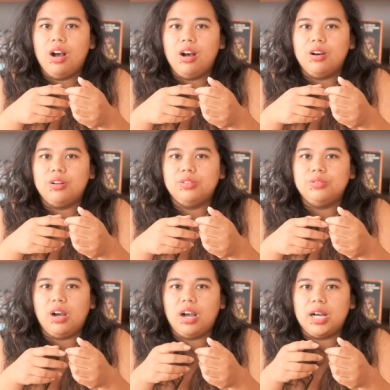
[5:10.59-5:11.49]

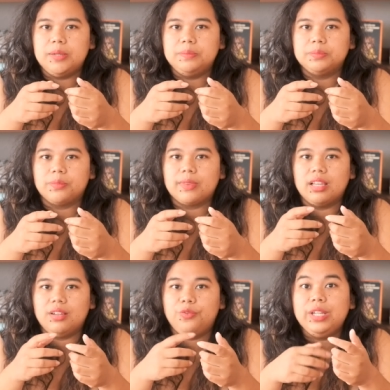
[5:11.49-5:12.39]
oh um
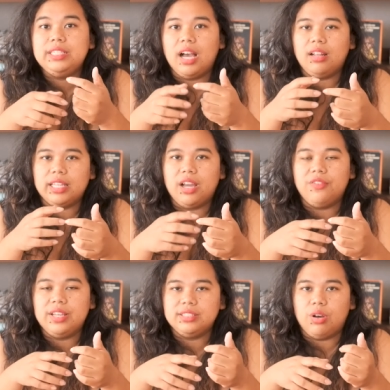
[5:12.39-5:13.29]
retelling
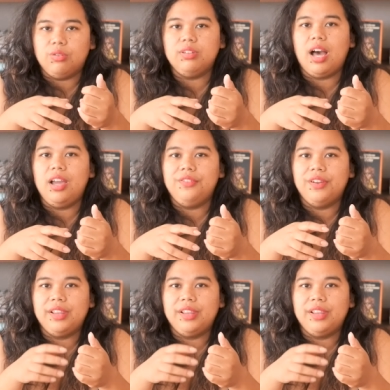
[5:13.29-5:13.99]
of his own life.